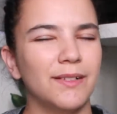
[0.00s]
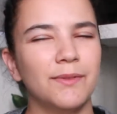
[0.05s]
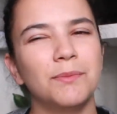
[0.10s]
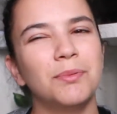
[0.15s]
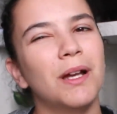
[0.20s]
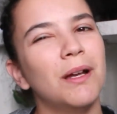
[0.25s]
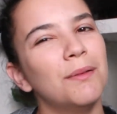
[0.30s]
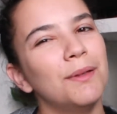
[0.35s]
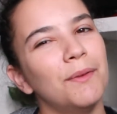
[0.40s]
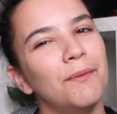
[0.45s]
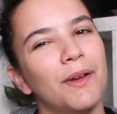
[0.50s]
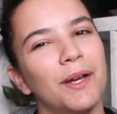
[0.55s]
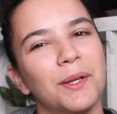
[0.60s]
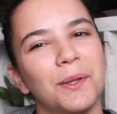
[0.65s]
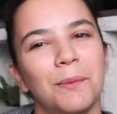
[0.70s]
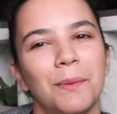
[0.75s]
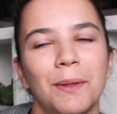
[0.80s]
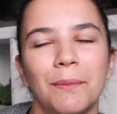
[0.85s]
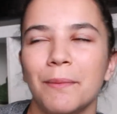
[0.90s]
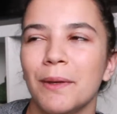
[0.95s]
I would probably
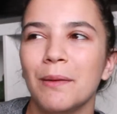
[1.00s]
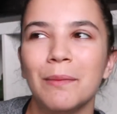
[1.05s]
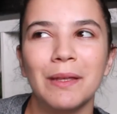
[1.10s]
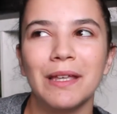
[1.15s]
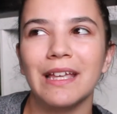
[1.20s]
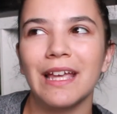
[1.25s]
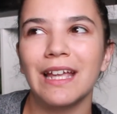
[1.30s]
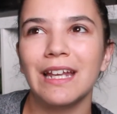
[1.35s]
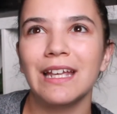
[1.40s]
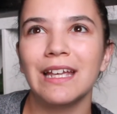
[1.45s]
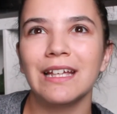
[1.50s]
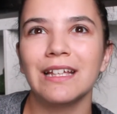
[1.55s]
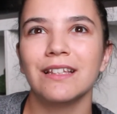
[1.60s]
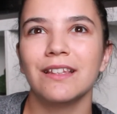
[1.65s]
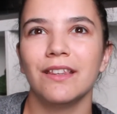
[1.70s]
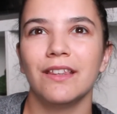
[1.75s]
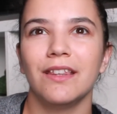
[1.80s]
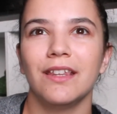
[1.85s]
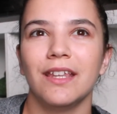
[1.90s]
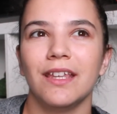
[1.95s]
recommend maybe
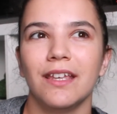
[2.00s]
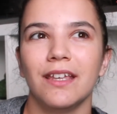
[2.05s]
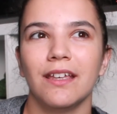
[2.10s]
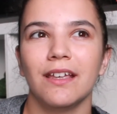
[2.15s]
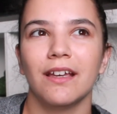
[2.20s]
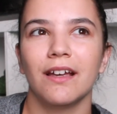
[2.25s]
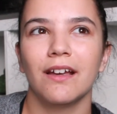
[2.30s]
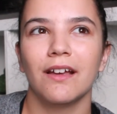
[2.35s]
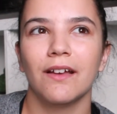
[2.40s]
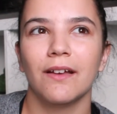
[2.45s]
getting the